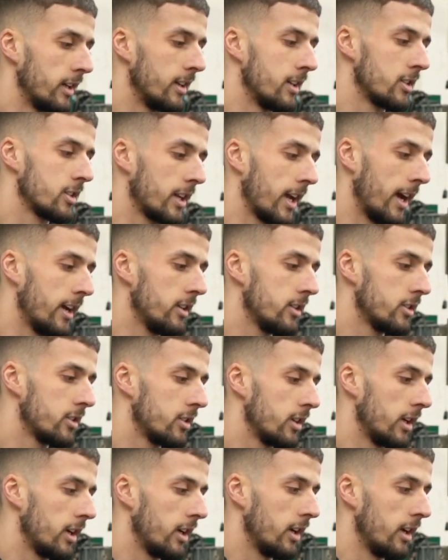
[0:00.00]
this case
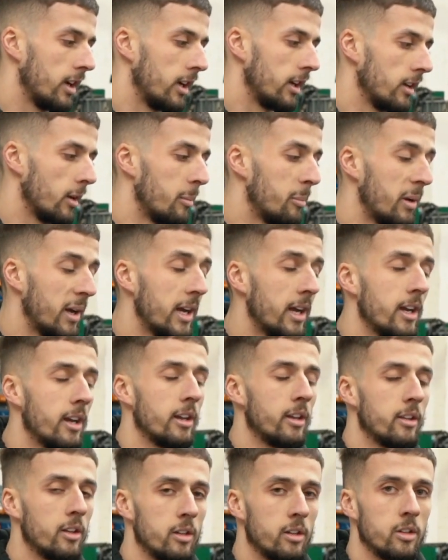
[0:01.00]
it
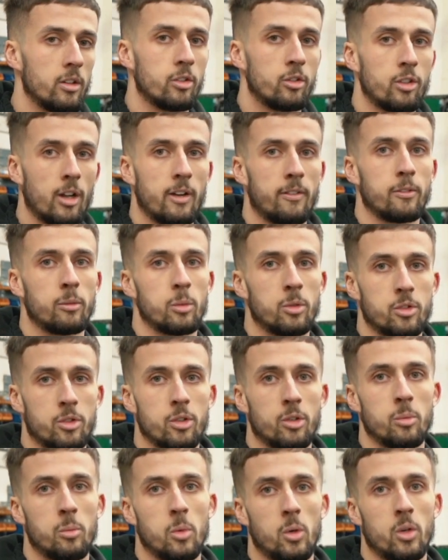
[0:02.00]
appeared that the shaft was
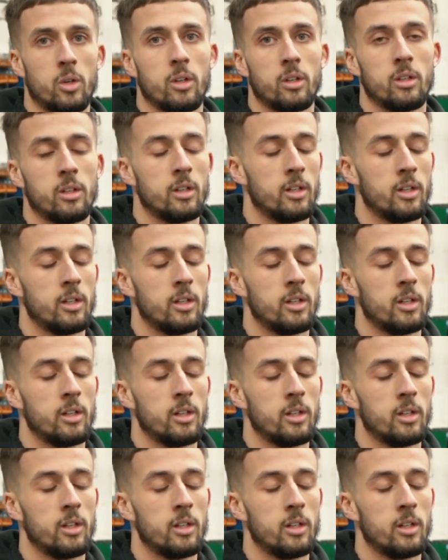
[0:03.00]
too worn,